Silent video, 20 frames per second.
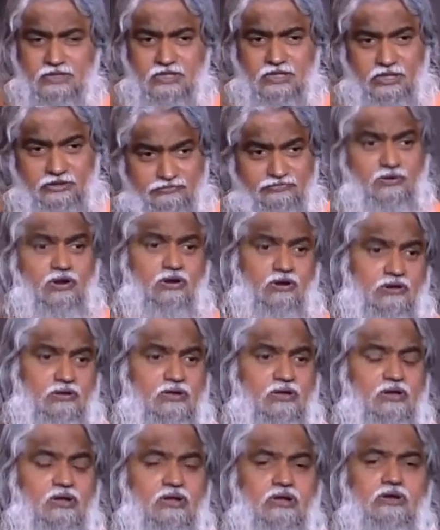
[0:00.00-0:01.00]
If not,
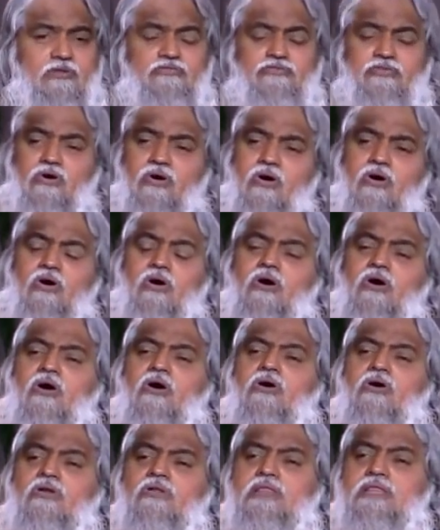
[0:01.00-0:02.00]
for
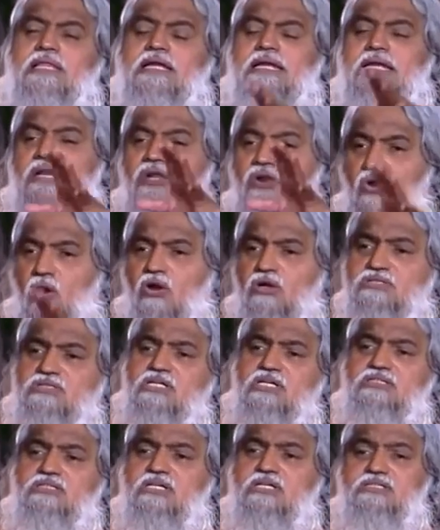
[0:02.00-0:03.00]
all the
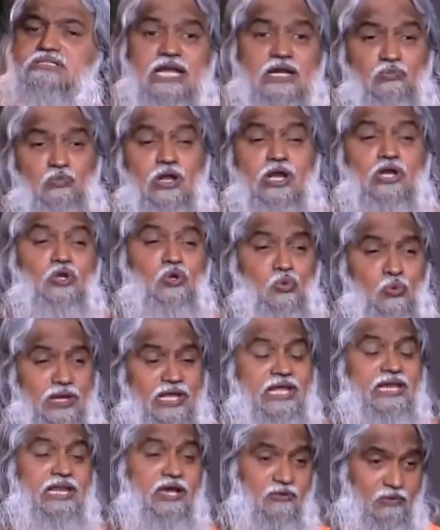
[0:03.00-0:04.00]
nonsenses that we are
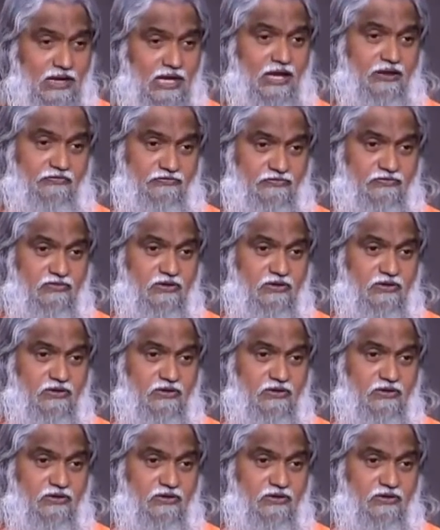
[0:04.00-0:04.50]
doing in our life,